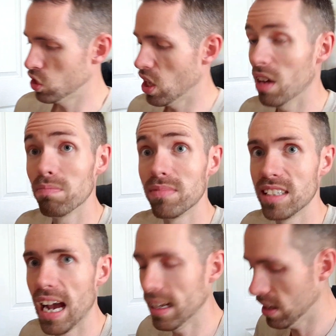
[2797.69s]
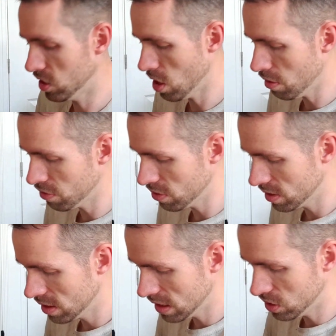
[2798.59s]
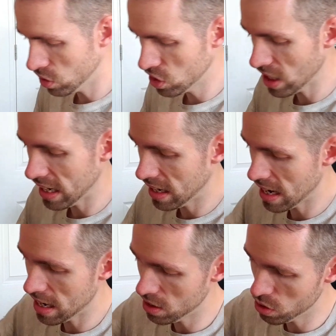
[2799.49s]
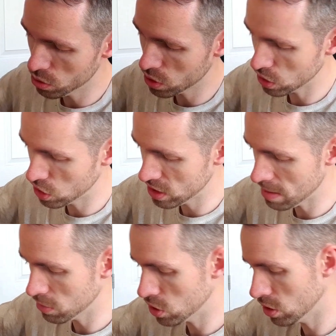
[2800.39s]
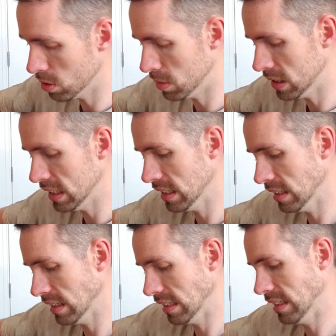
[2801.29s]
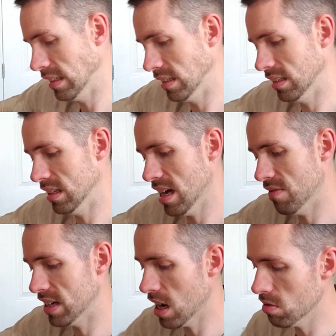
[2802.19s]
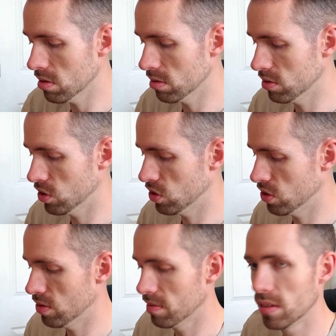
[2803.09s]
gotta take this off. It does say Lucas stamped on the body. There we go. Just